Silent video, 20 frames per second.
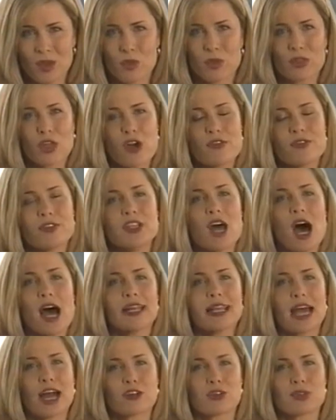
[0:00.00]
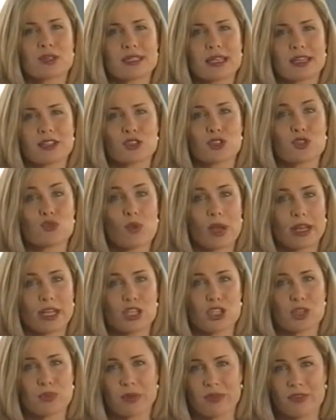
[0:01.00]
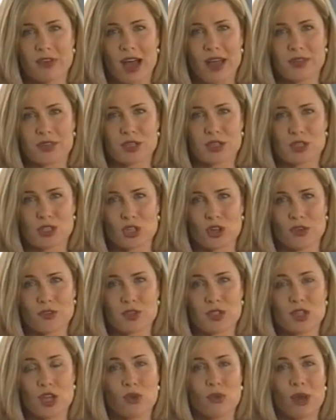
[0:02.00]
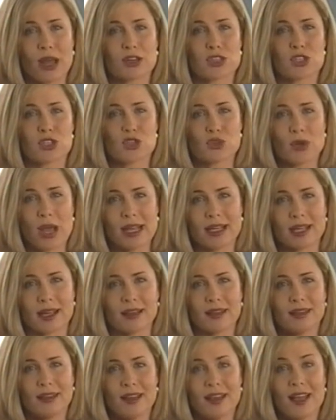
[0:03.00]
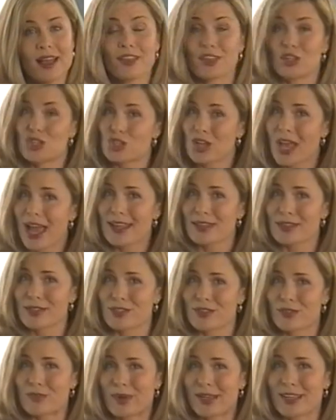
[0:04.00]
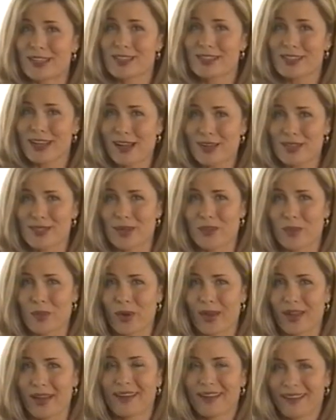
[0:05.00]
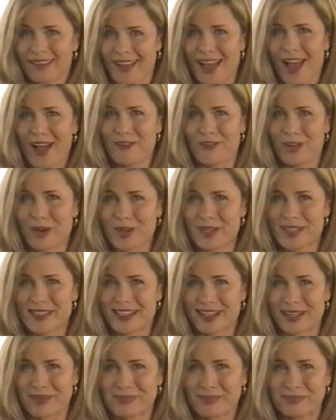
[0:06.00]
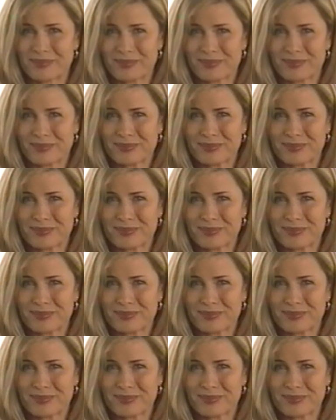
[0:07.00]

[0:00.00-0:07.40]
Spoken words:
With over 900 centres ready to provide this service around Australia, the chances of being stuck somewhere are very slim.